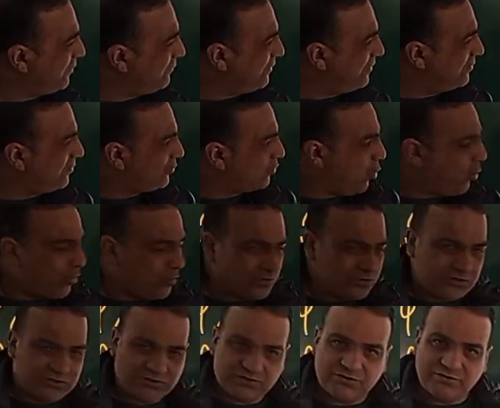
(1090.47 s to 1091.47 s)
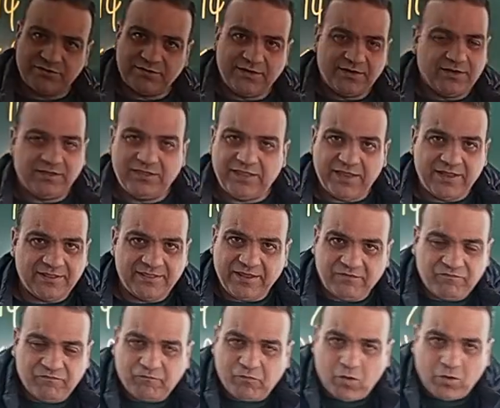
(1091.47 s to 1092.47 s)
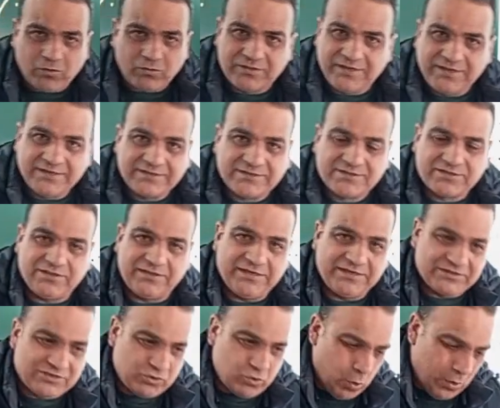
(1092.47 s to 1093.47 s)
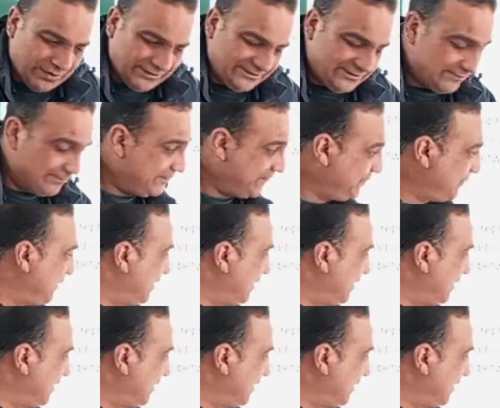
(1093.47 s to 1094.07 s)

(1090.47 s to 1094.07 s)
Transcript: between the roads, they follow these quantum